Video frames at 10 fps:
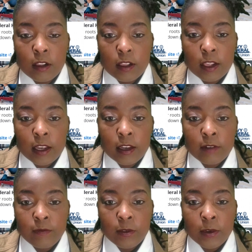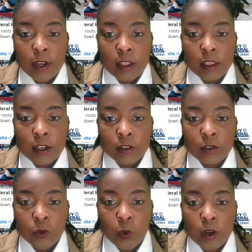land for 9,000
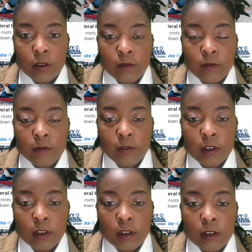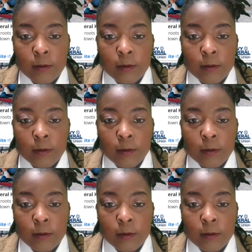square feet,